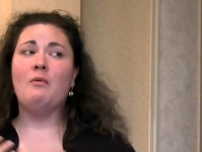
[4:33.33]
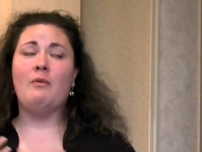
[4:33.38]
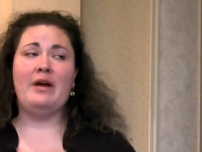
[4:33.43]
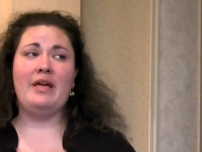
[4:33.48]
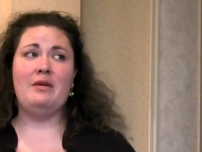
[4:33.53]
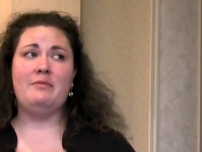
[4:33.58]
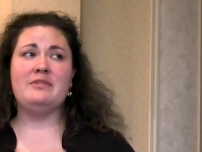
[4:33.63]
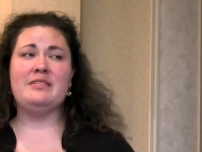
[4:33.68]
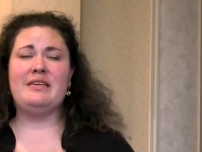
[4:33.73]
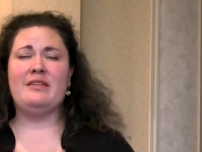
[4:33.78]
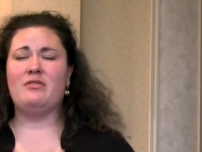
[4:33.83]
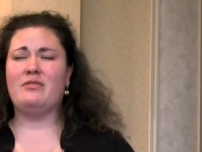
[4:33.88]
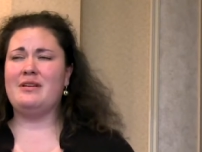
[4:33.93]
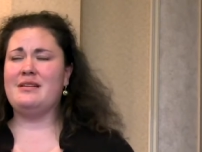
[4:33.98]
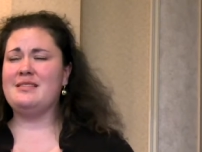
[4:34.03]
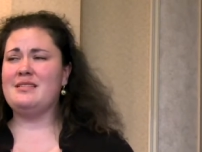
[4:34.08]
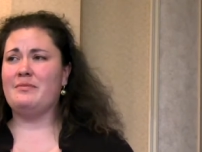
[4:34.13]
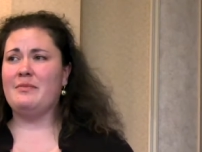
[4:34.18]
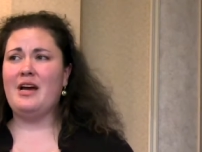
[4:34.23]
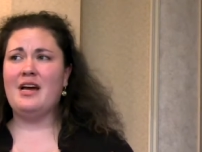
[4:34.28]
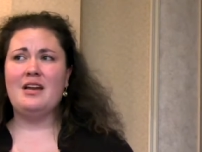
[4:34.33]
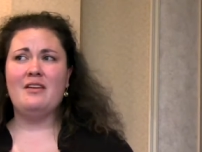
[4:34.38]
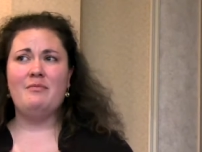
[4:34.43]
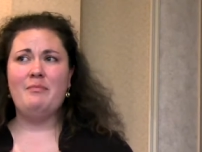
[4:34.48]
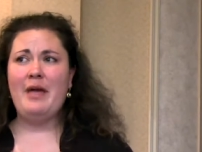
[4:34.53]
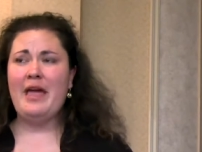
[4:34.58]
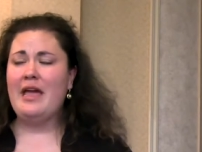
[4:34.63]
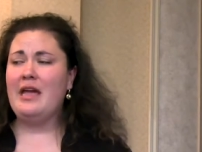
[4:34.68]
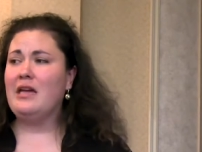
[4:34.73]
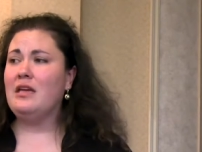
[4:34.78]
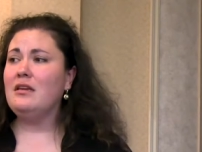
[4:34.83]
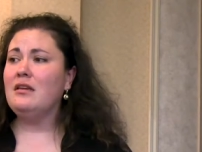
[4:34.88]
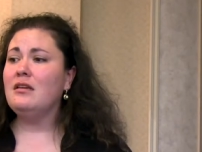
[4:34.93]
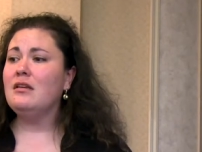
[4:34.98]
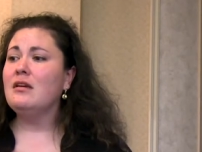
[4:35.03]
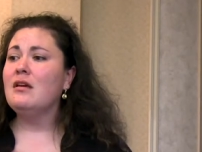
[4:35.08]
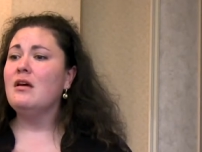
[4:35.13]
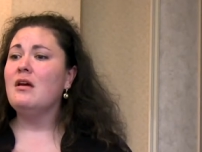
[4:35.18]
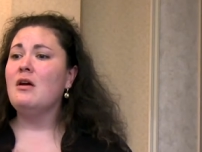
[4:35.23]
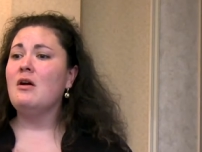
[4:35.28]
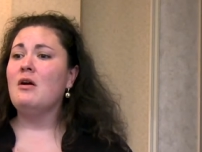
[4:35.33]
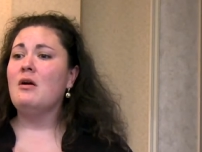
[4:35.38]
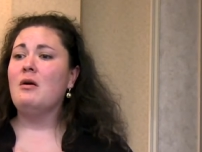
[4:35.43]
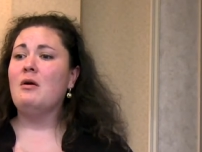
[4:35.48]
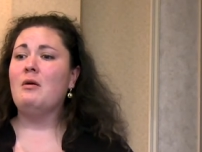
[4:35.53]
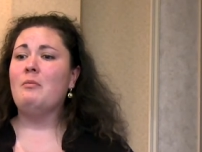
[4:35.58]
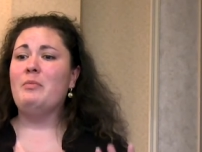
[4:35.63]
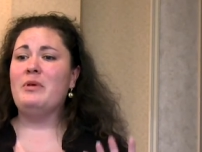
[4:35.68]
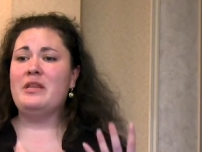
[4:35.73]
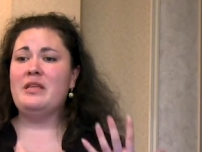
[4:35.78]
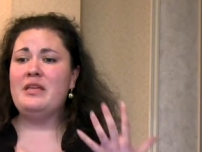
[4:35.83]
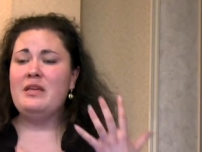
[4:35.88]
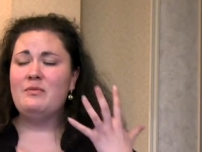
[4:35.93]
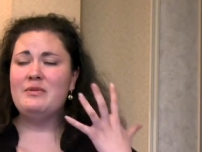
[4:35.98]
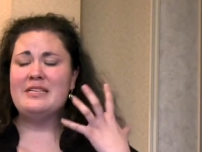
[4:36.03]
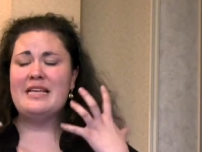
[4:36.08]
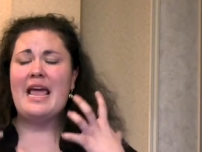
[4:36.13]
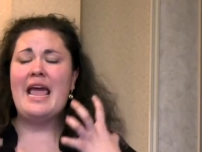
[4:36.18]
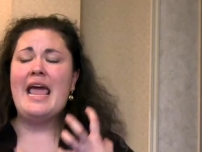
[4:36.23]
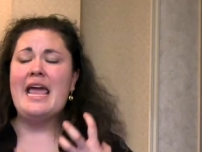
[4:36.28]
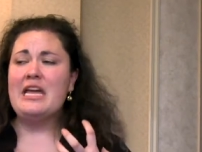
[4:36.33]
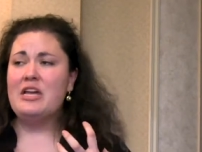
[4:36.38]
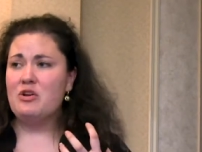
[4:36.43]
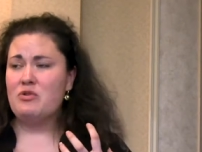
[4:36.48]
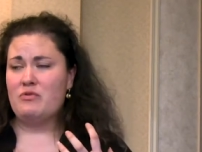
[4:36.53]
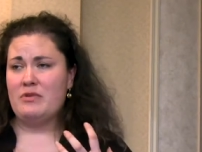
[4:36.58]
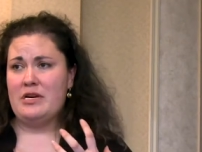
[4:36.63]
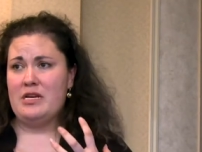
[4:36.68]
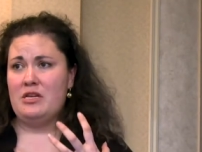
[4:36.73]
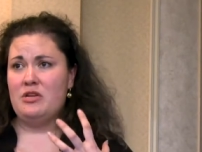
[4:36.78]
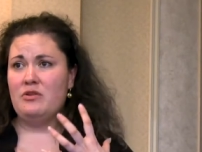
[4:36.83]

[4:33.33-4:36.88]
why he was either in some kind of pain, but he was angry.